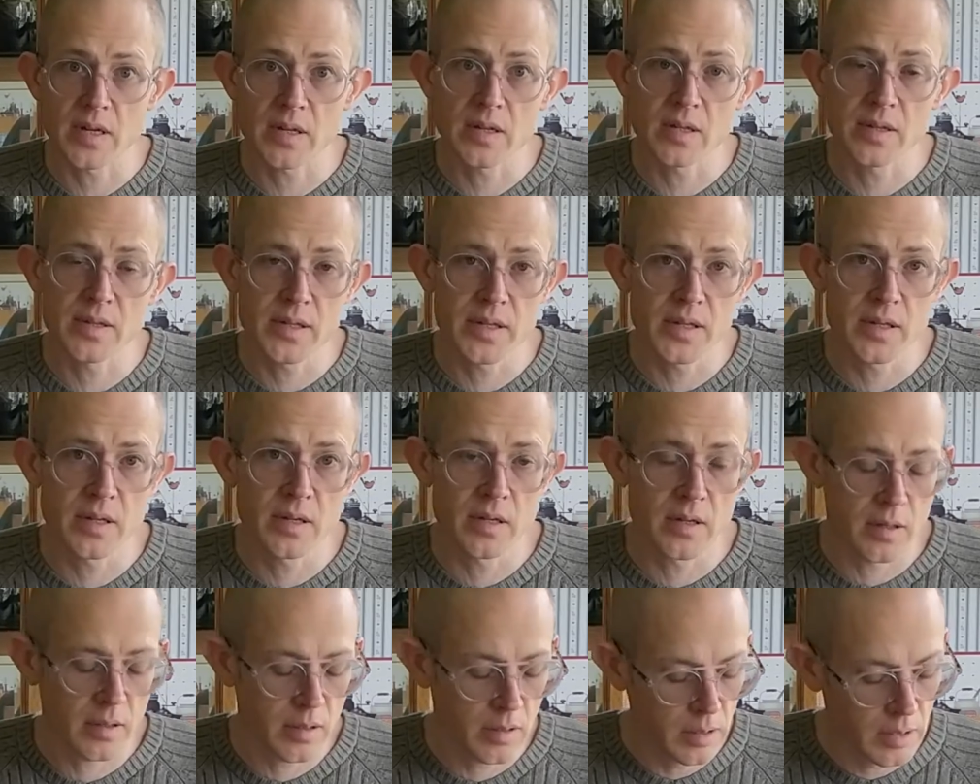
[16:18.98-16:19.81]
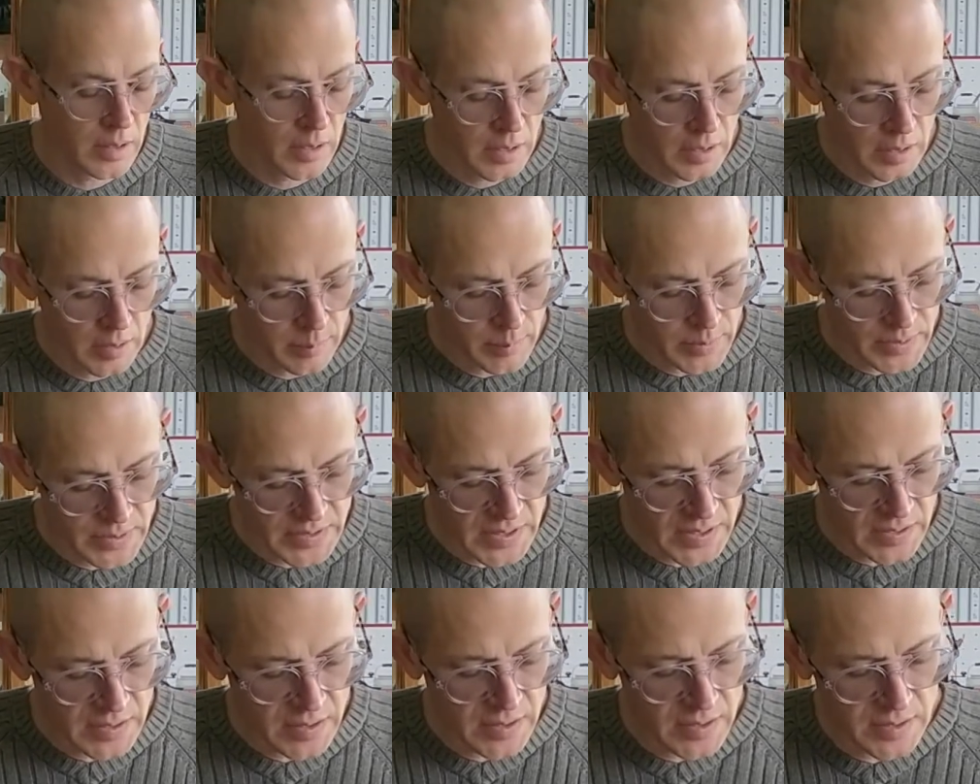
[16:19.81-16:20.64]
of the lid here, because
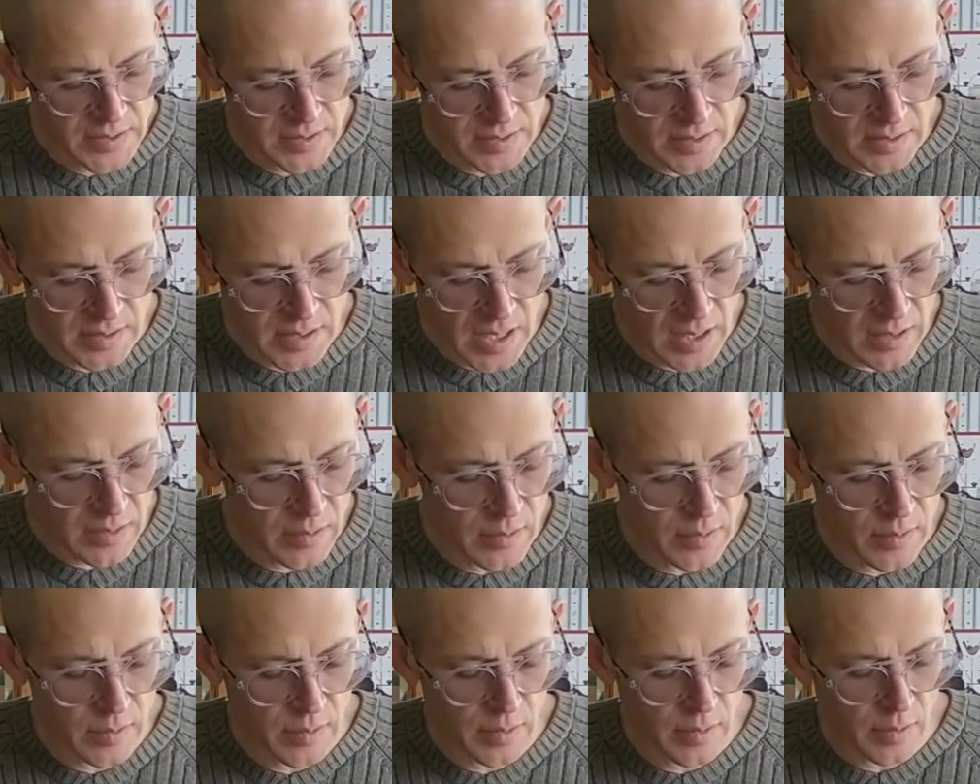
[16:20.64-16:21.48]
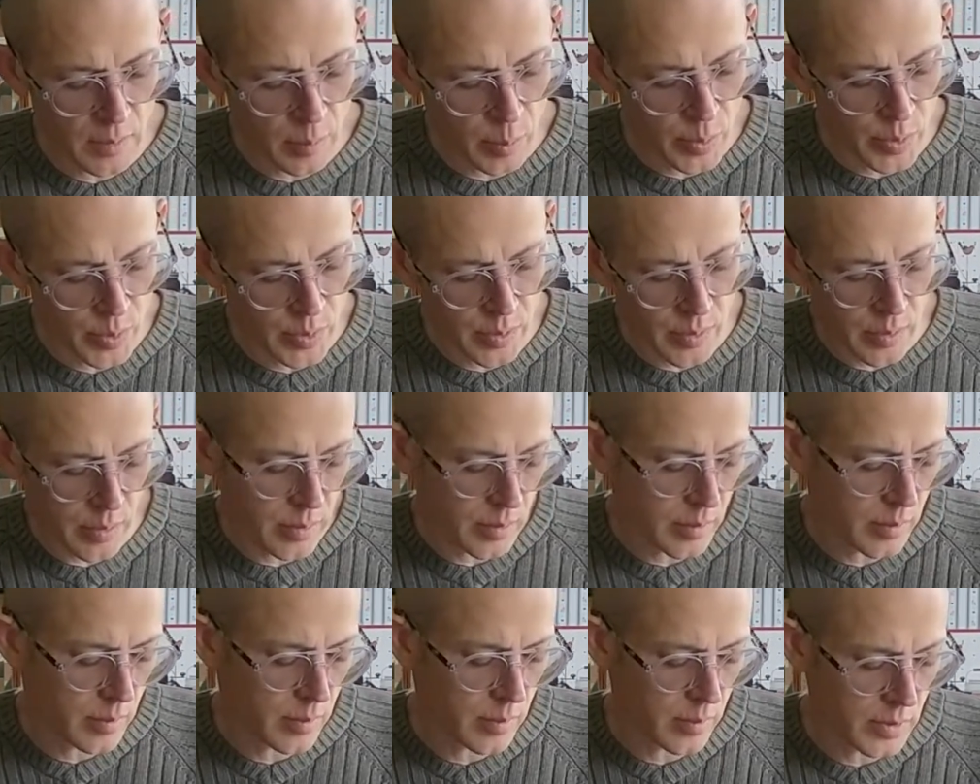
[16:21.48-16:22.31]
that tends to dilute your brew
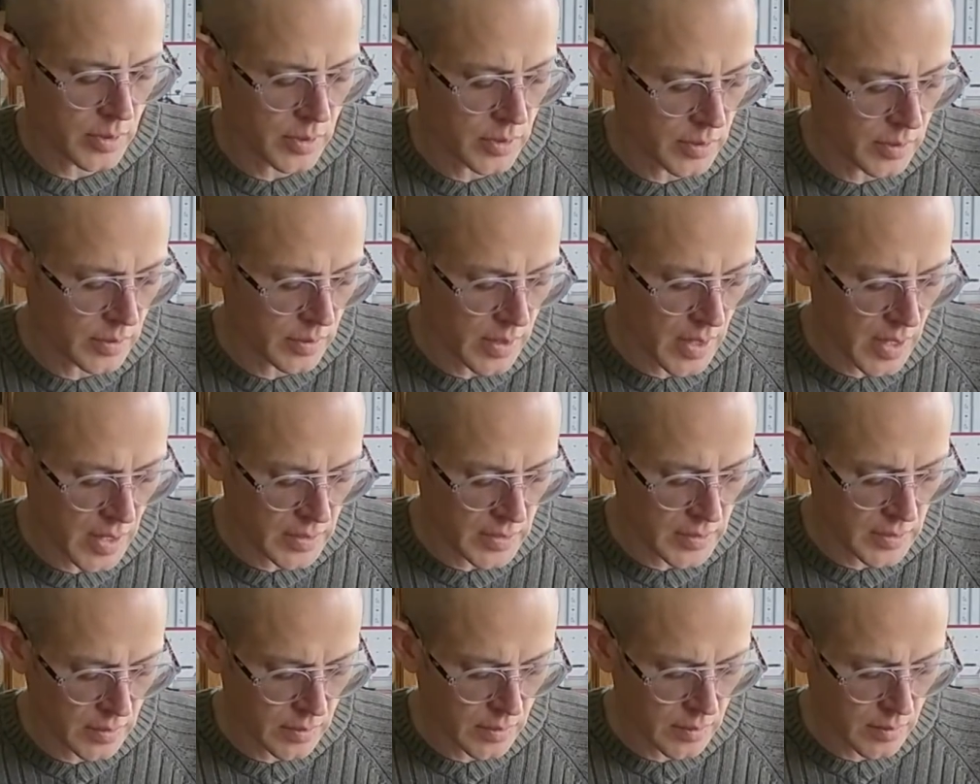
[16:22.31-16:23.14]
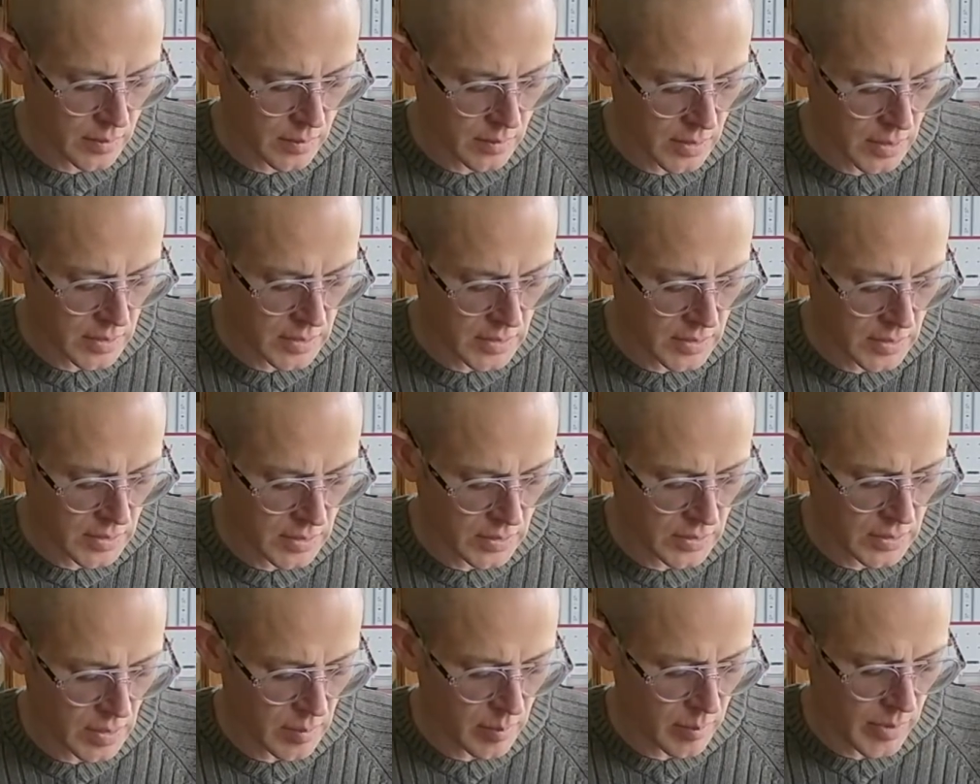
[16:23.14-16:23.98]
when you do that. So I tend to
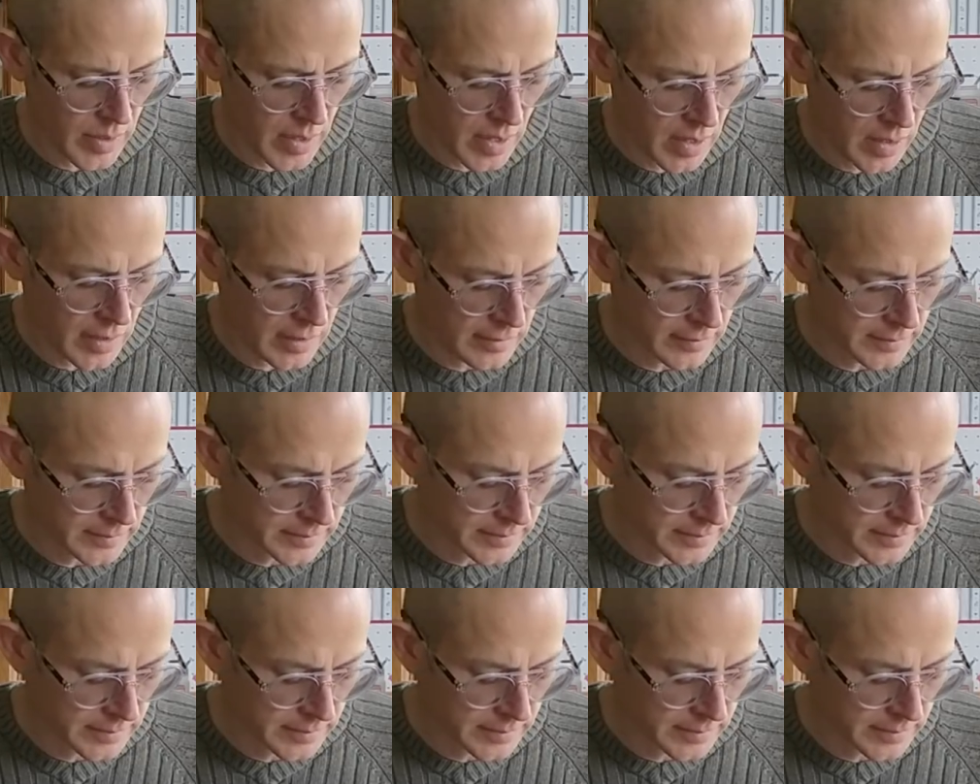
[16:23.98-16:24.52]
dump that.